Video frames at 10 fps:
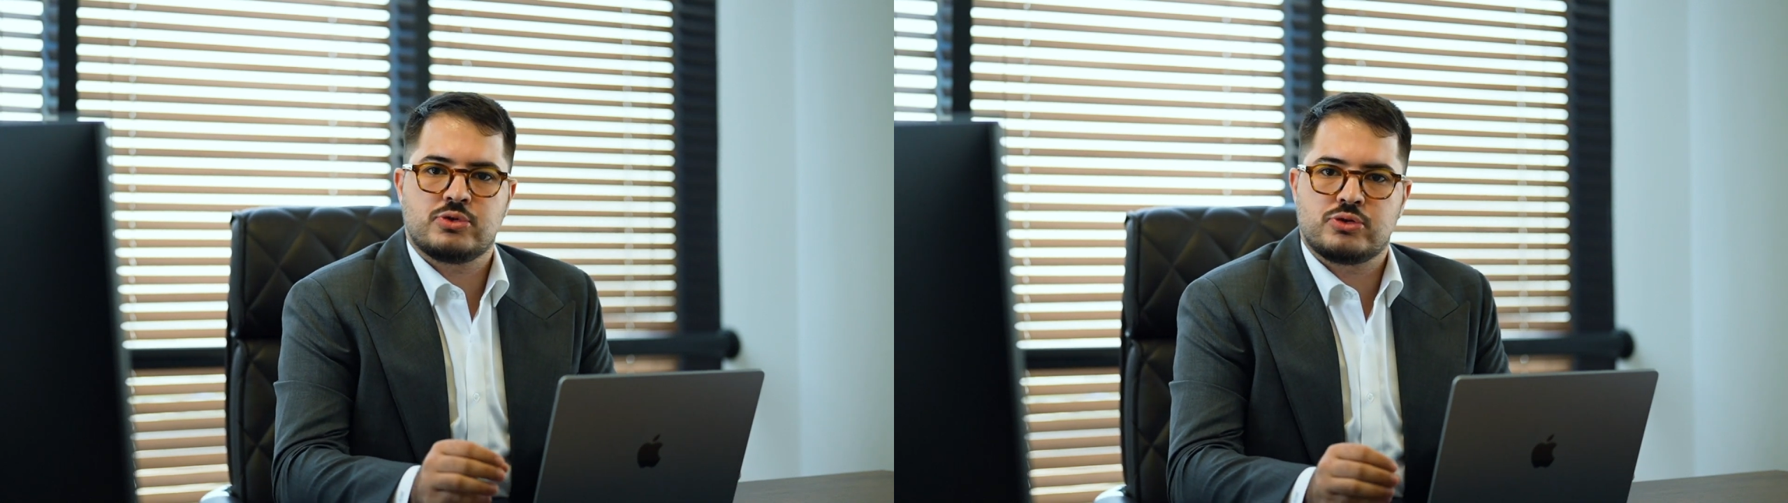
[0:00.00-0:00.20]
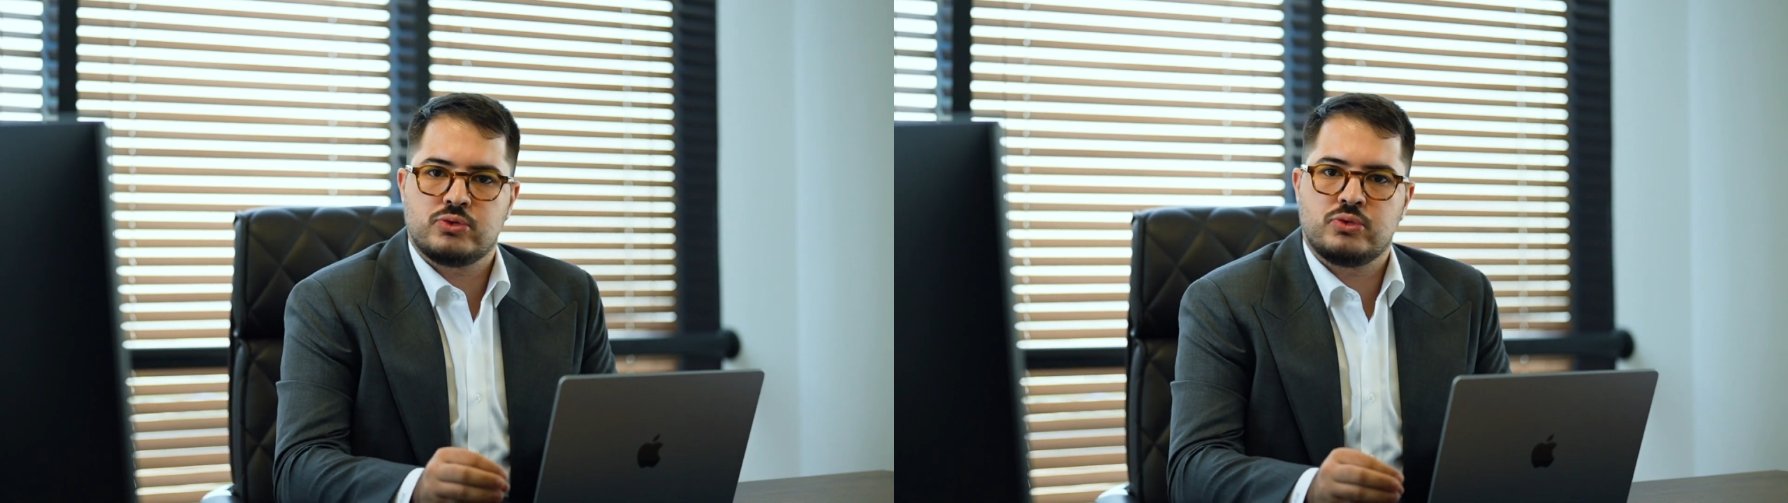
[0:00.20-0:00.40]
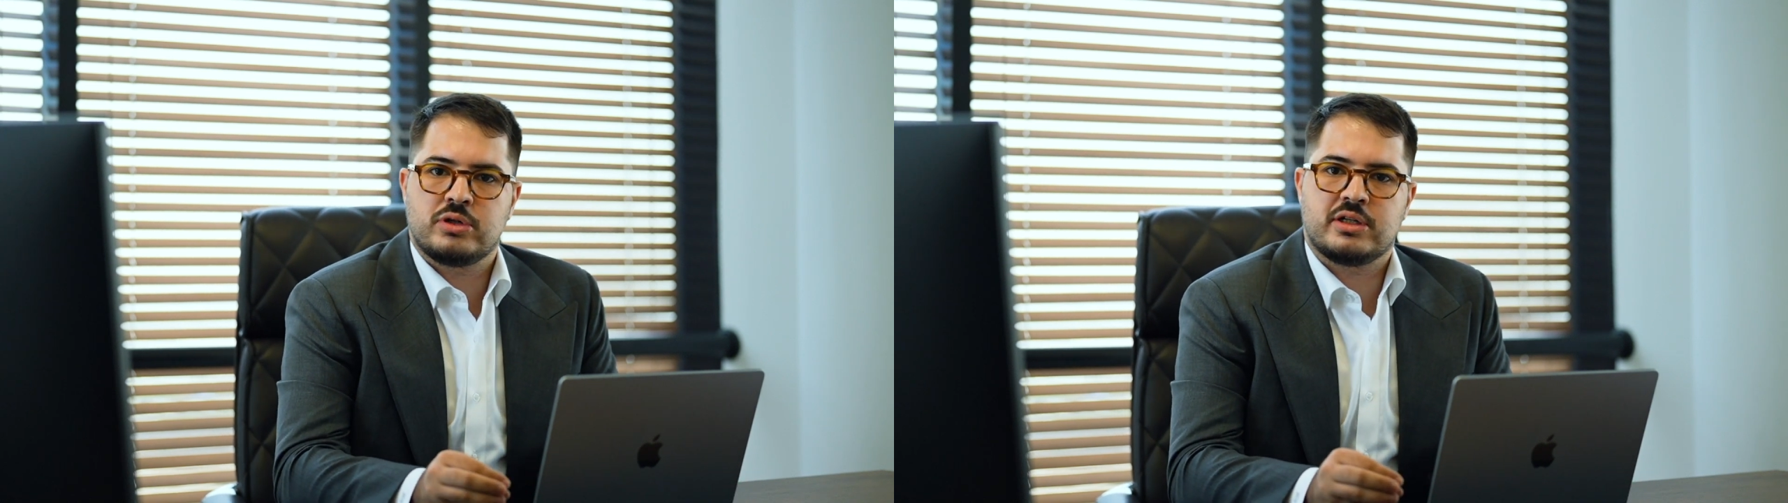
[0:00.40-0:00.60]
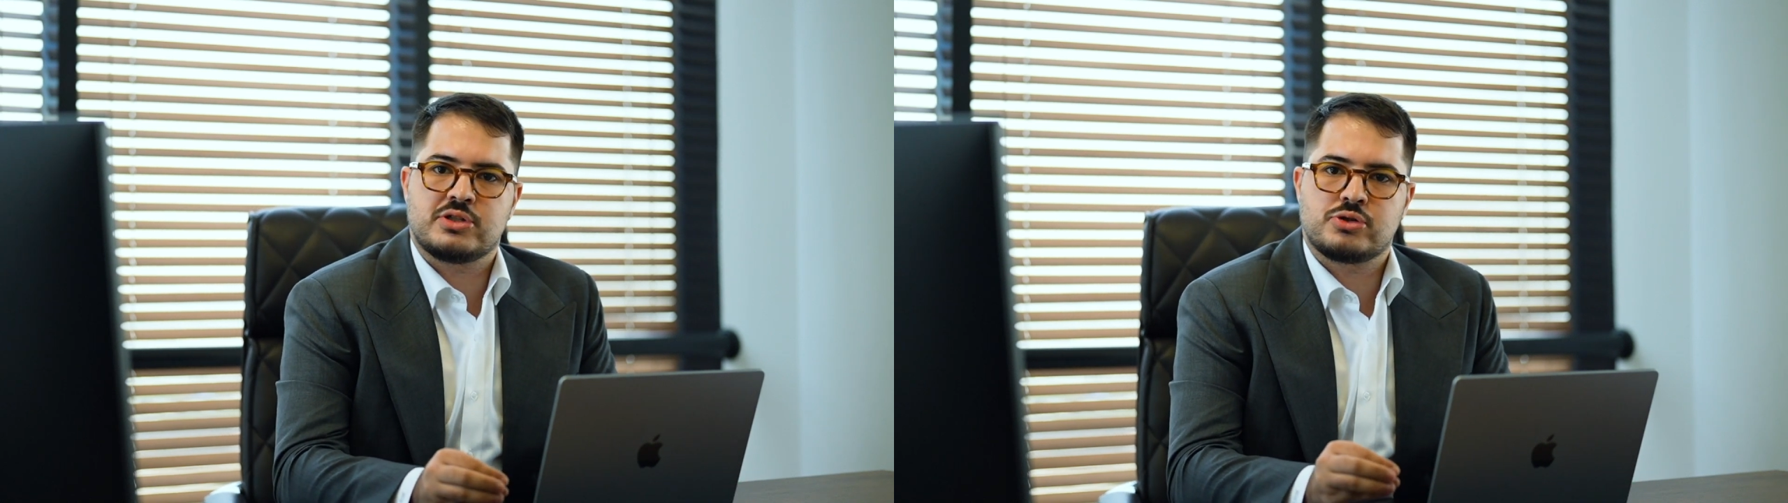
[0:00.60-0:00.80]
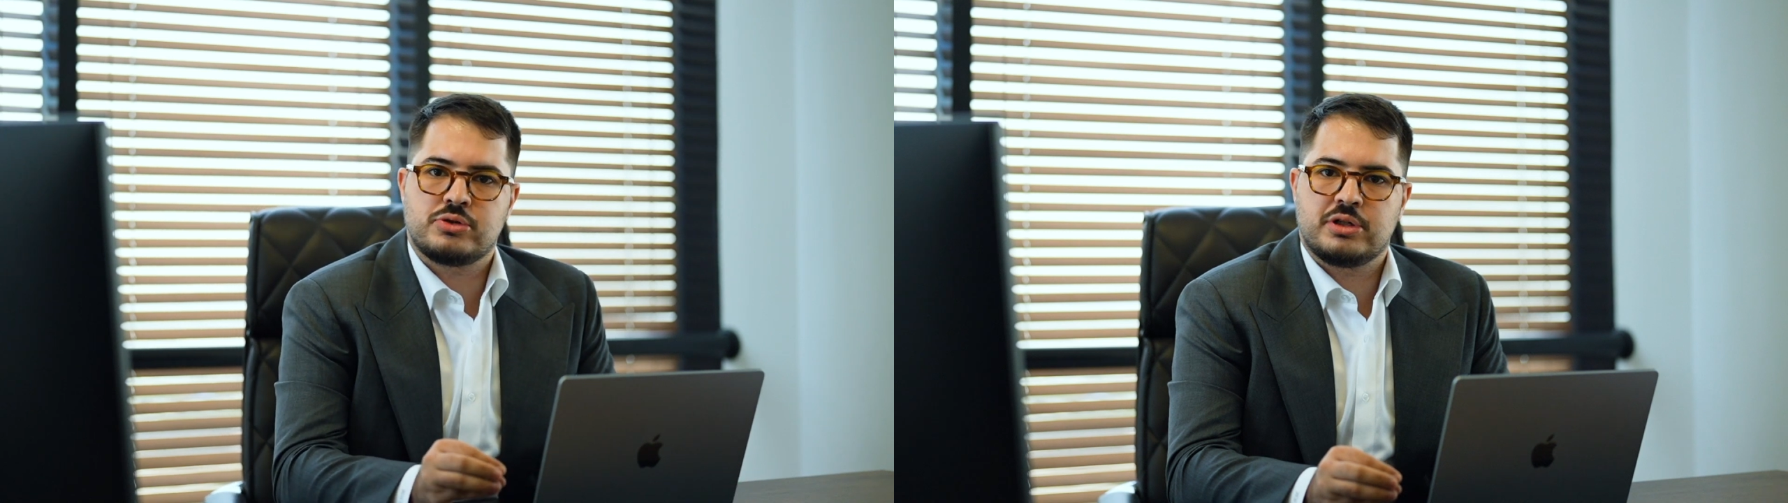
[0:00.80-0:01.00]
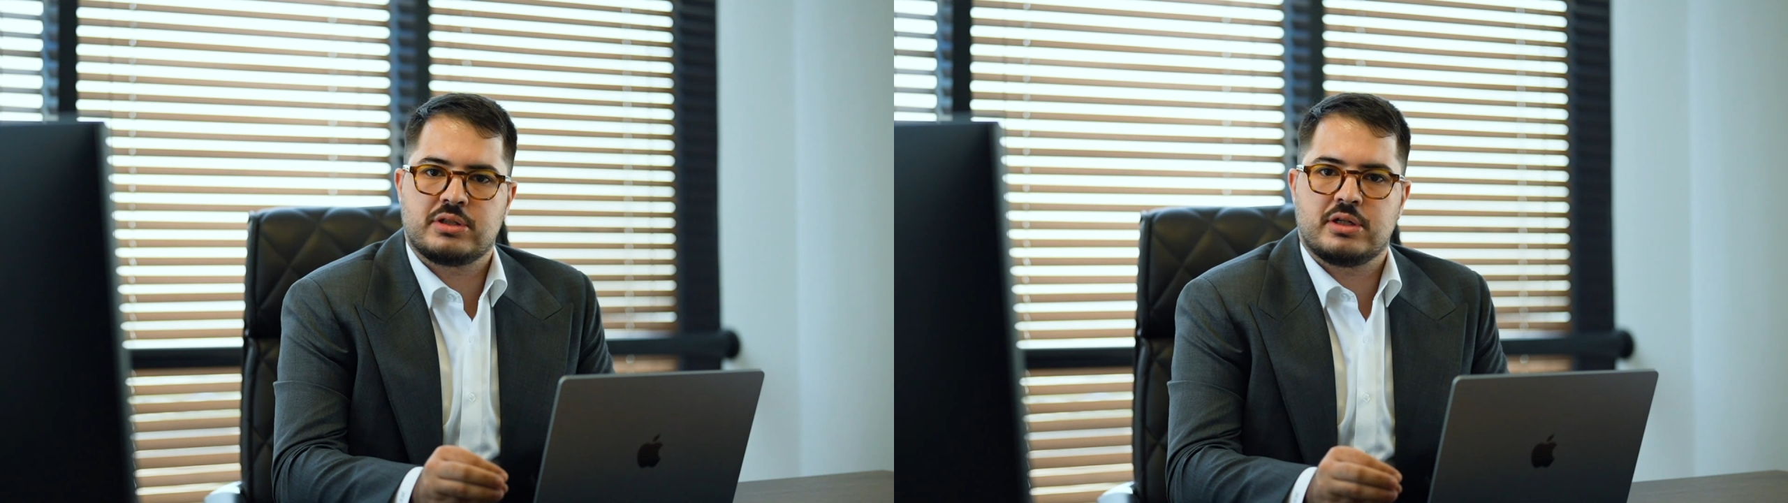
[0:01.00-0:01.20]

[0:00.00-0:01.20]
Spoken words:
true and strict